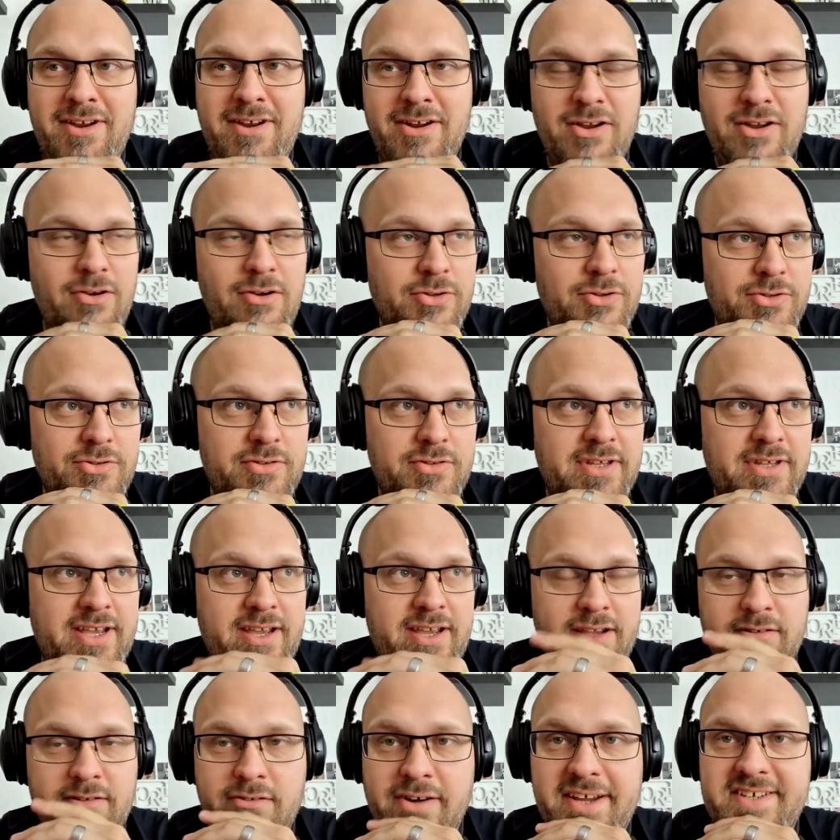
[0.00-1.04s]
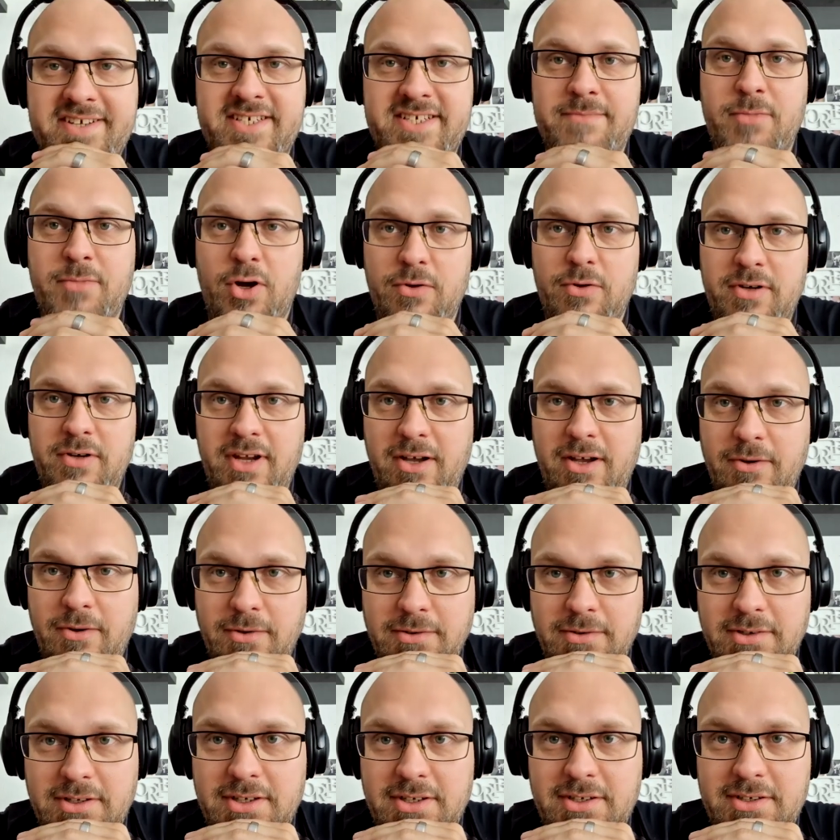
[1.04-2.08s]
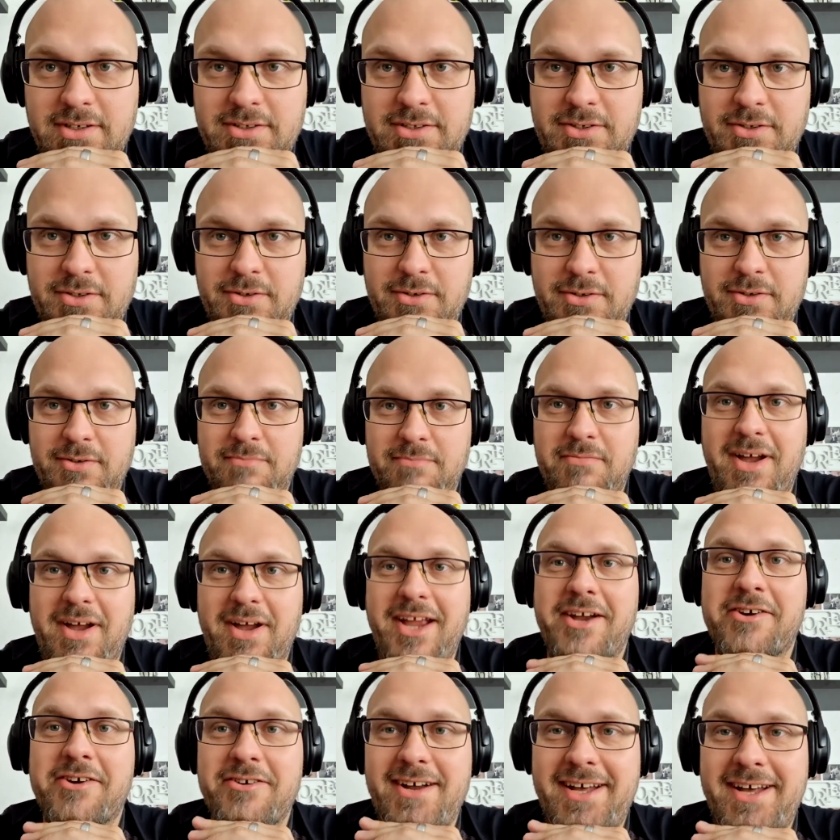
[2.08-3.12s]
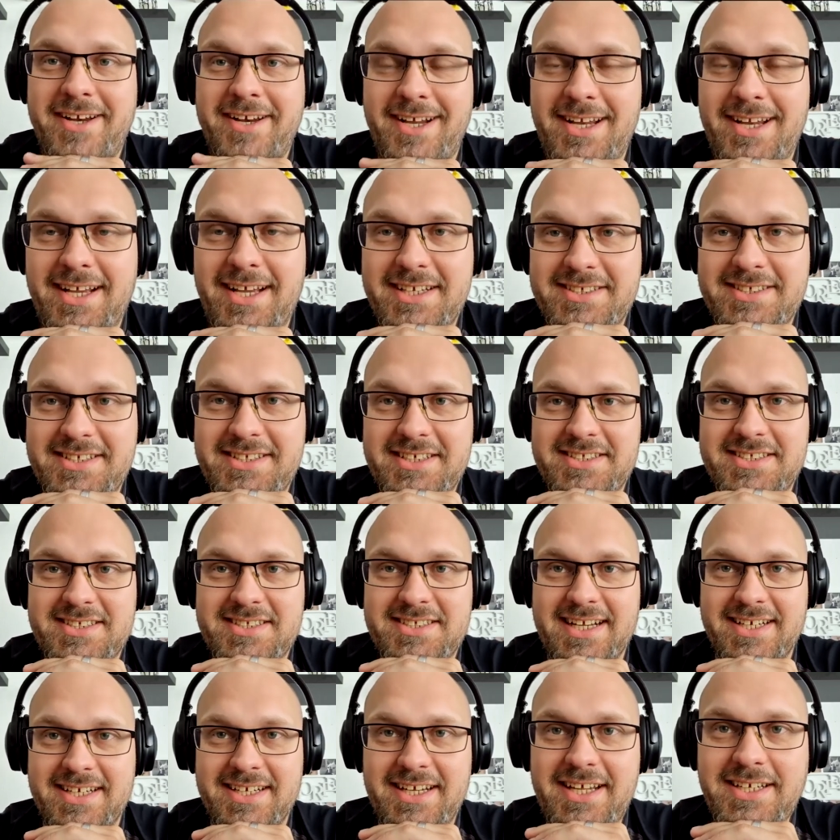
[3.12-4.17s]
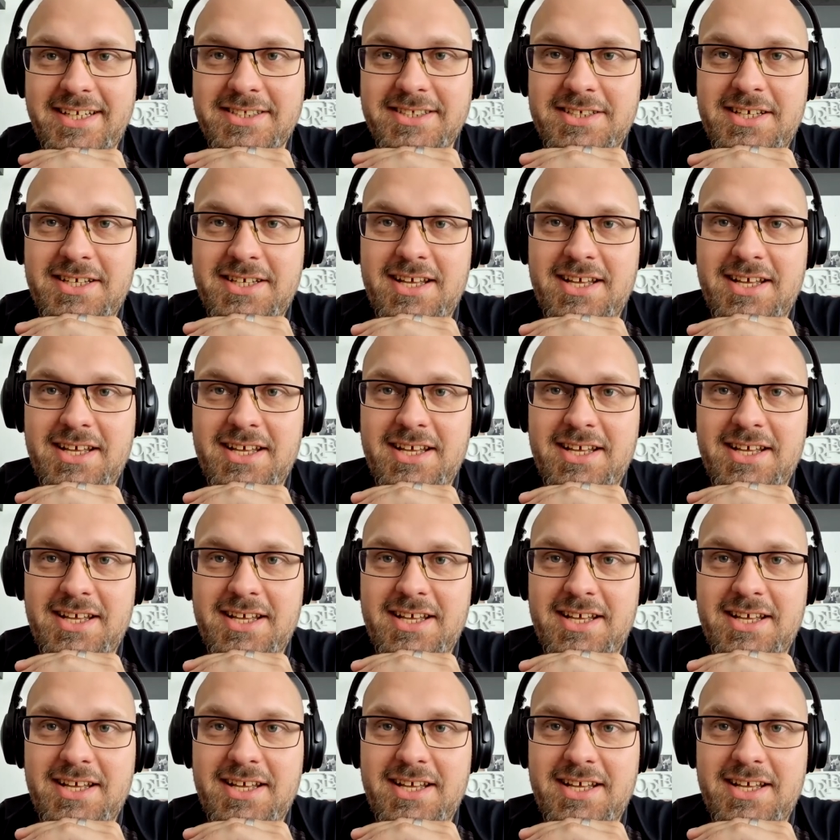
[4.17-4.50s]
go to the crazy mode now to micro-analyze these techniques.